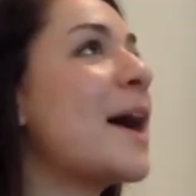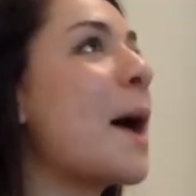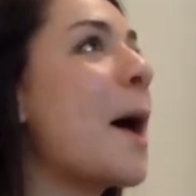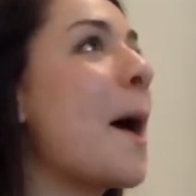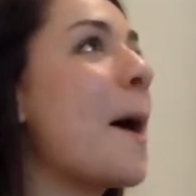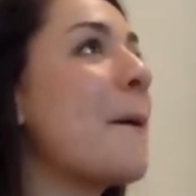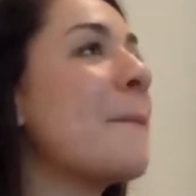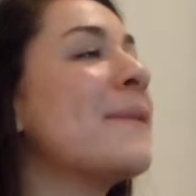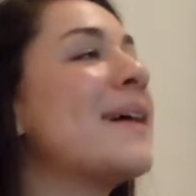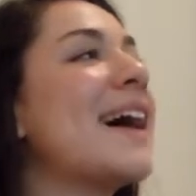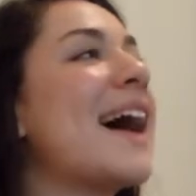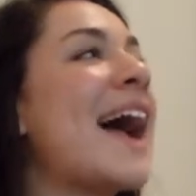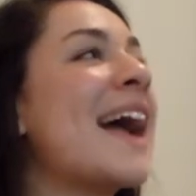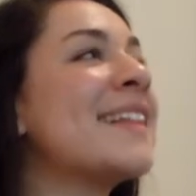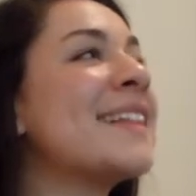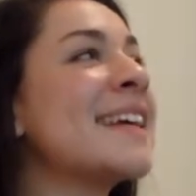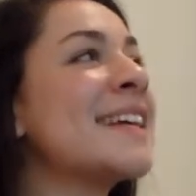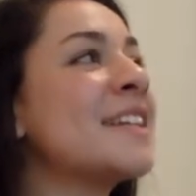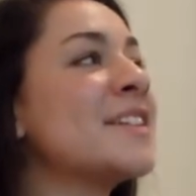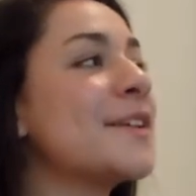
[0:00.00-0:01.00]

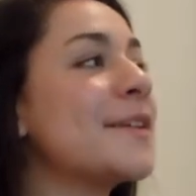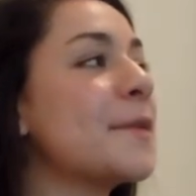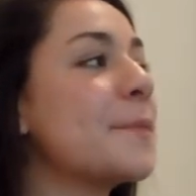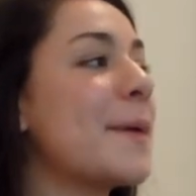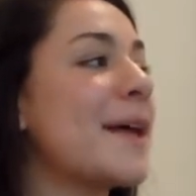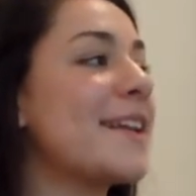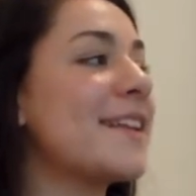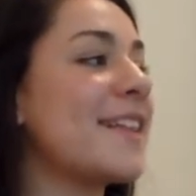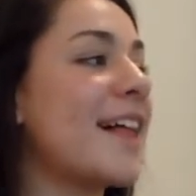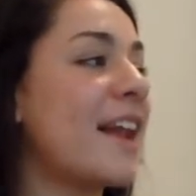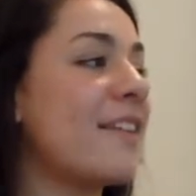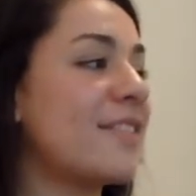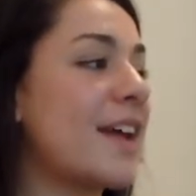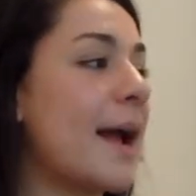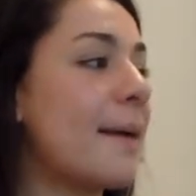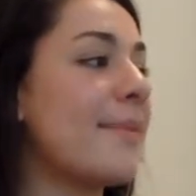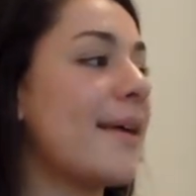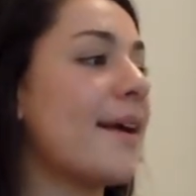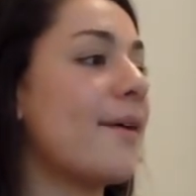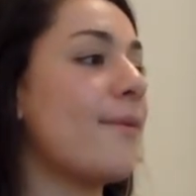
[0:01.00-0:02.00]
I like to spend a lot of
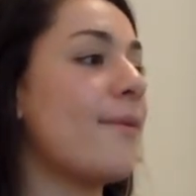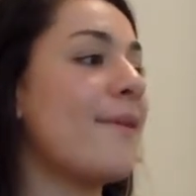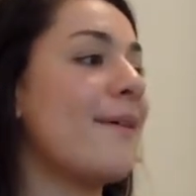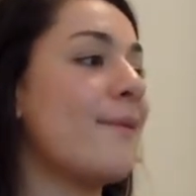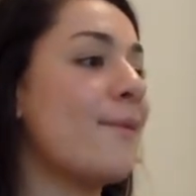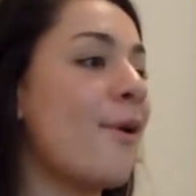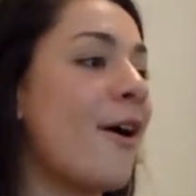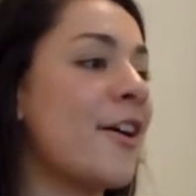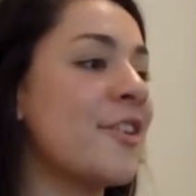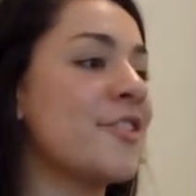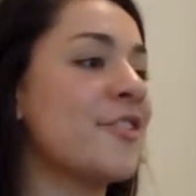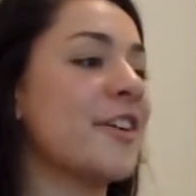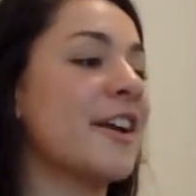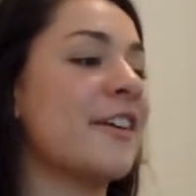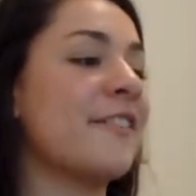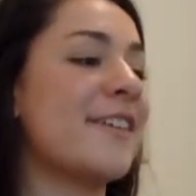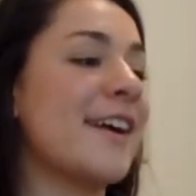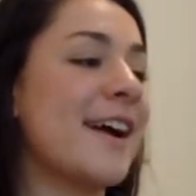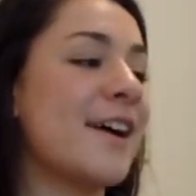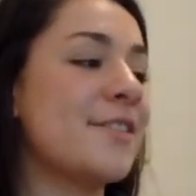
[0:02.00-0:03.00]
time, like,
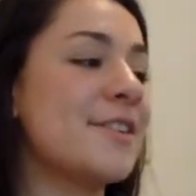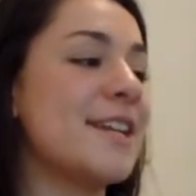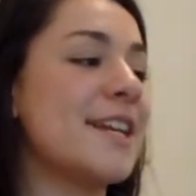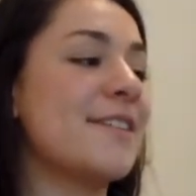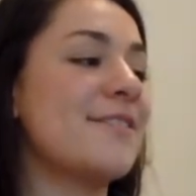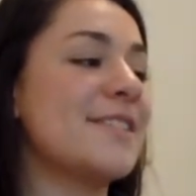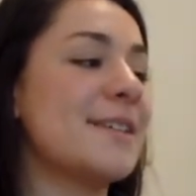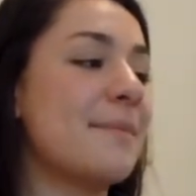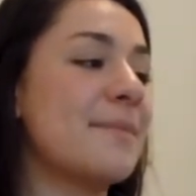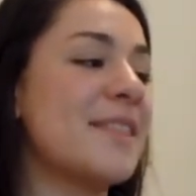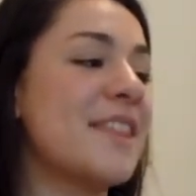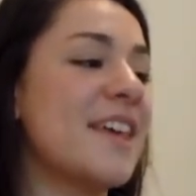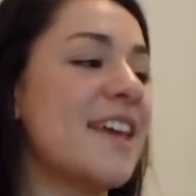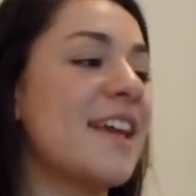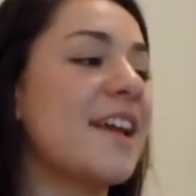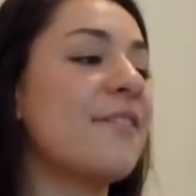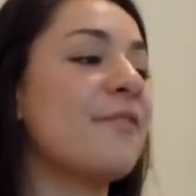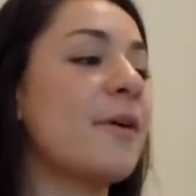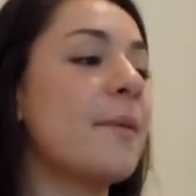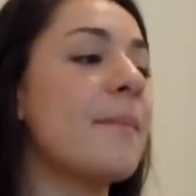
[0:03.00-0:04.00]
wandering around, and if
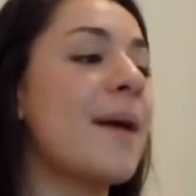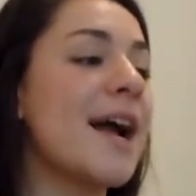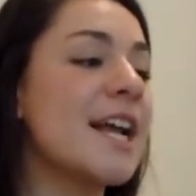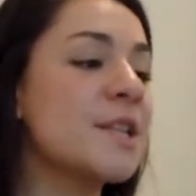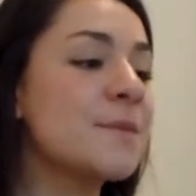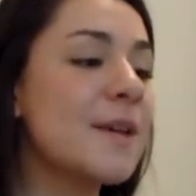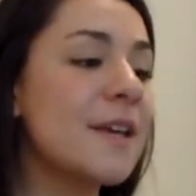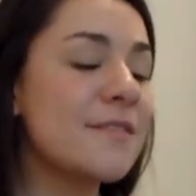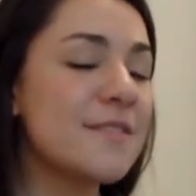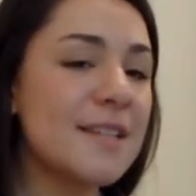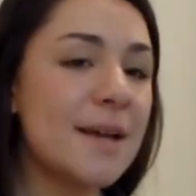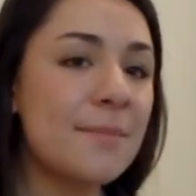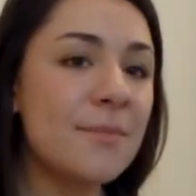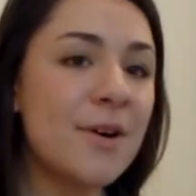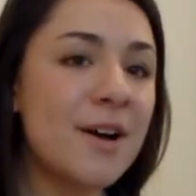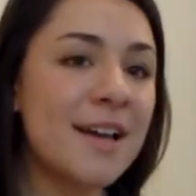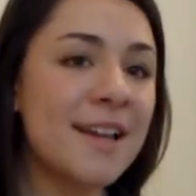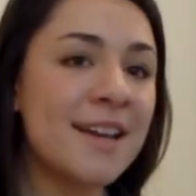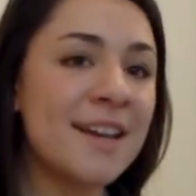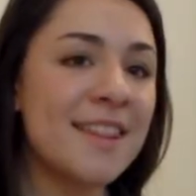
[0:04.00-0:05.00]
something reminds me of
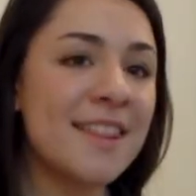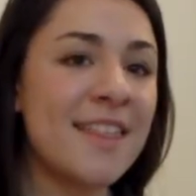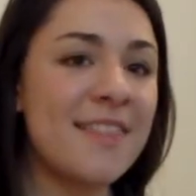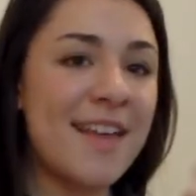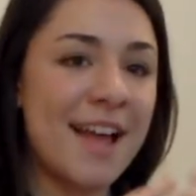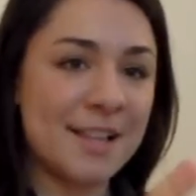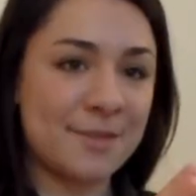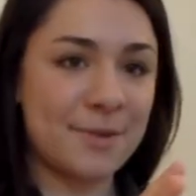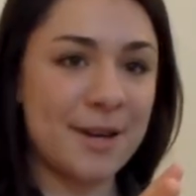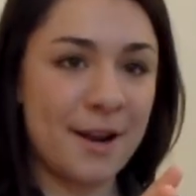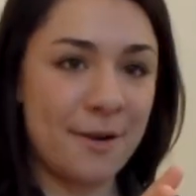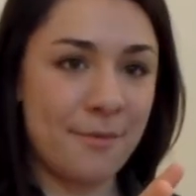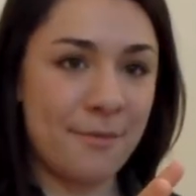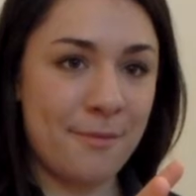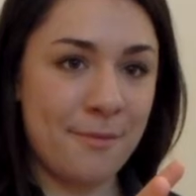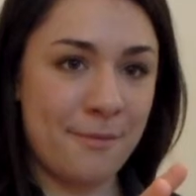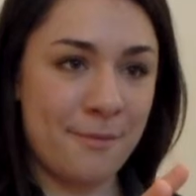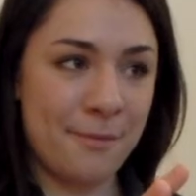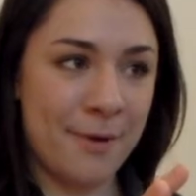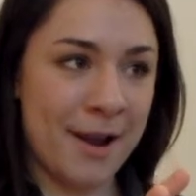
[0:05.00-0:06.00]
someone, then that's when I
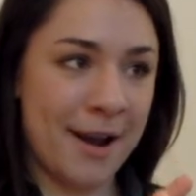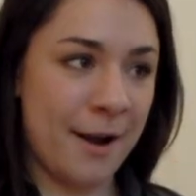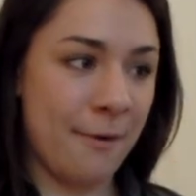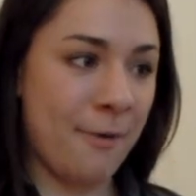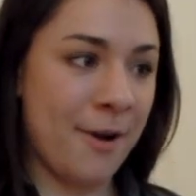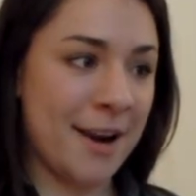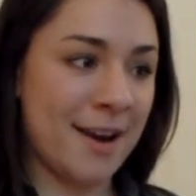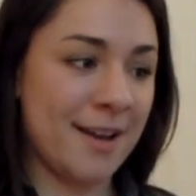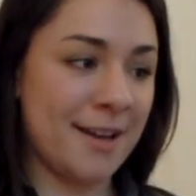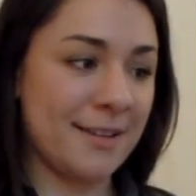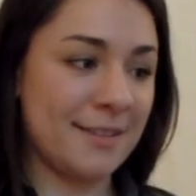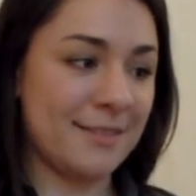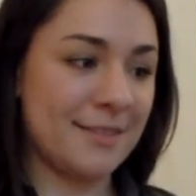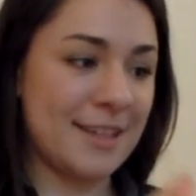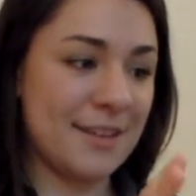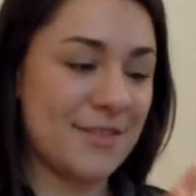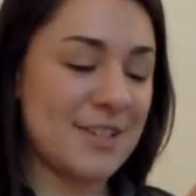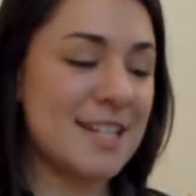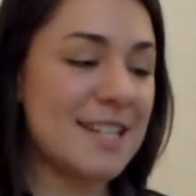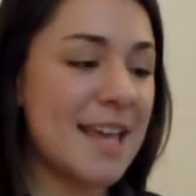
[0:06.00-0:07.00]
want to
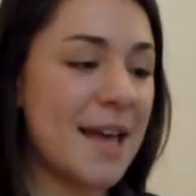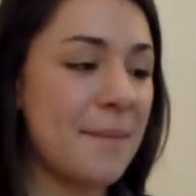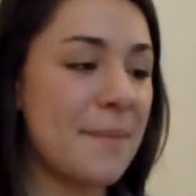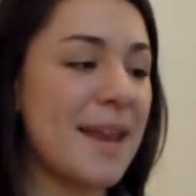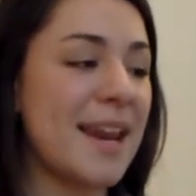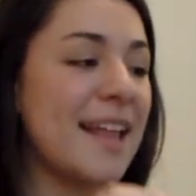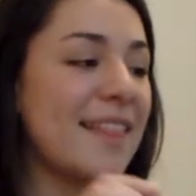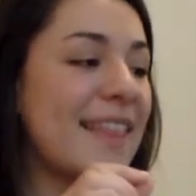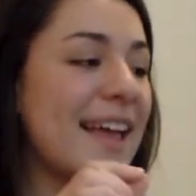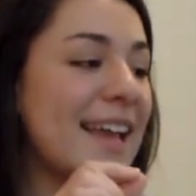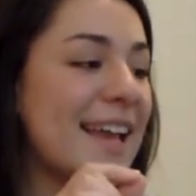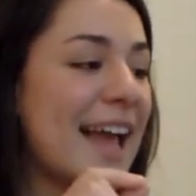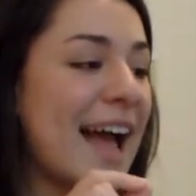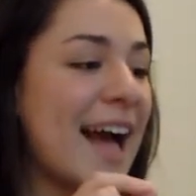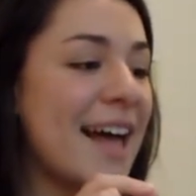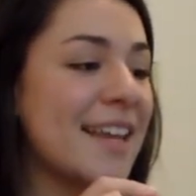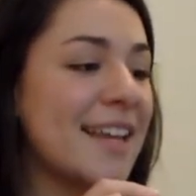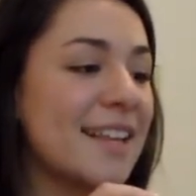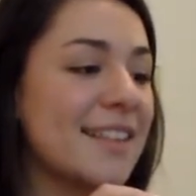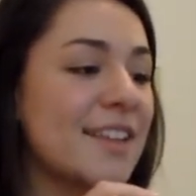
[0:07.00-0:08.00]
give it to them. And I like
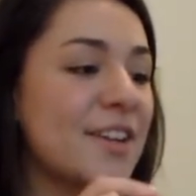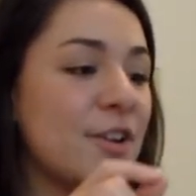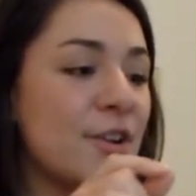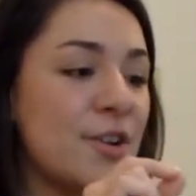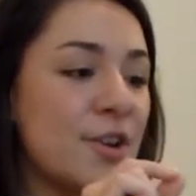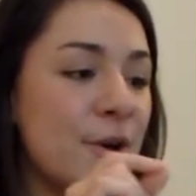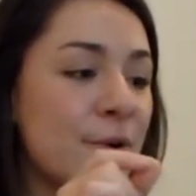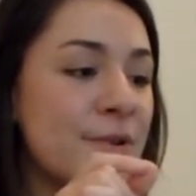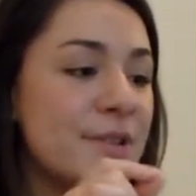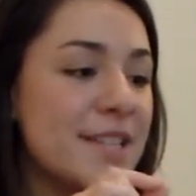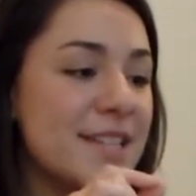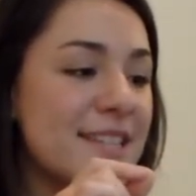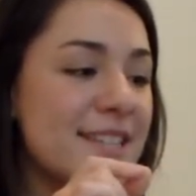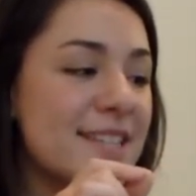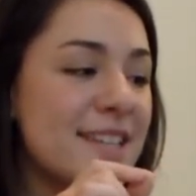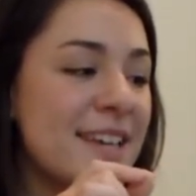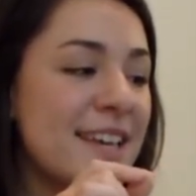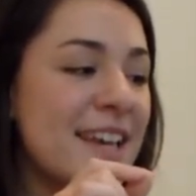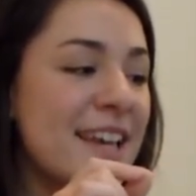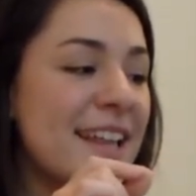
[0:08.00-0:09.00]
adding little
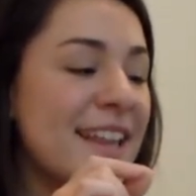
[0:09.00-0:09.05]
notes.